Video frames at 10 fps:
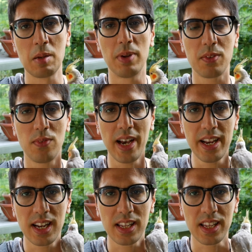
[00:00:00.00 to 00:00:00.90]
But
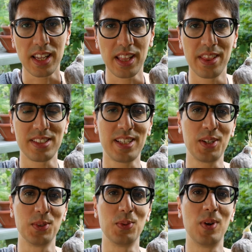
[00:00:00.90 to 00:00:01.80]
finally, in the
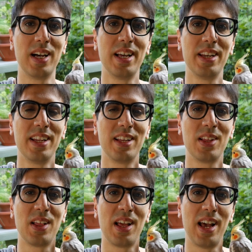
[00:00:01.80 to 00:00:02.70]
second one,
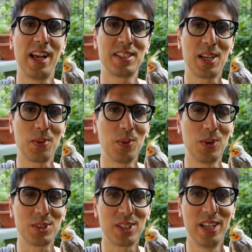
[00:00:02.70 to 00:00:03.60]
as I
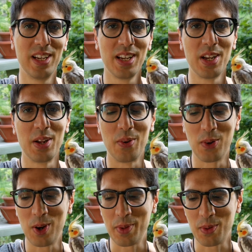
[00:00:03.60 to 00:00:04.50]
was
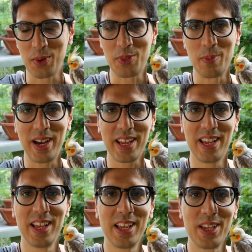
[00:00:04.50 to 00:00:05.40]
roaming with my
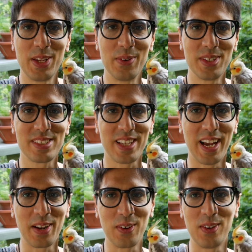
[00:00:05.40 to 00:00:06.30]

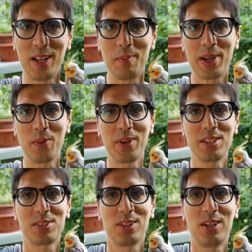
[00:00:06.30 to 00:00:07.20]
unicycle and my
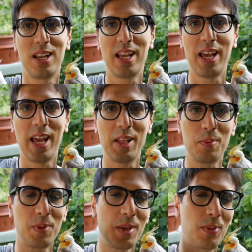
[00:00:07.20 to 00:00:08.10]
whistle,
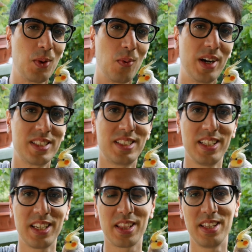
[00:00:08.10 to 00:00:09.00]
and people were
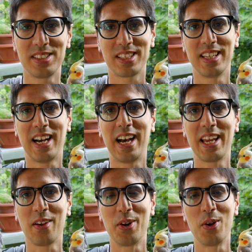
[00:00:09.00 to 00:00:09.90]
seeing this
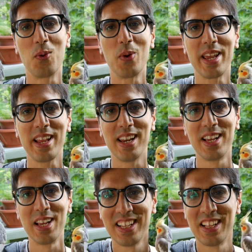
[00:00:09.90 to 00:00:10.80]
guy on a wheel
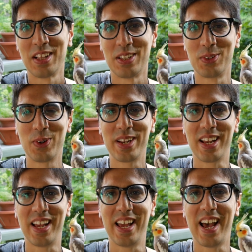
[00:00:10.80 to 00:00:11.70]
doing
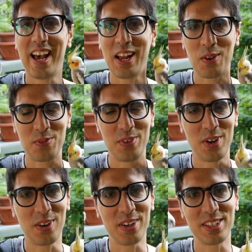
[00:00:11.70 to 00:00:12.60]
a hell of
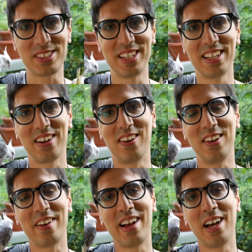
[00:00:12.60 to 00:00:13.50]
noise
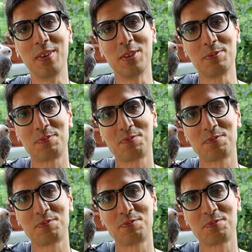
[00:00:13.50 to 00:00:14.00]
all around,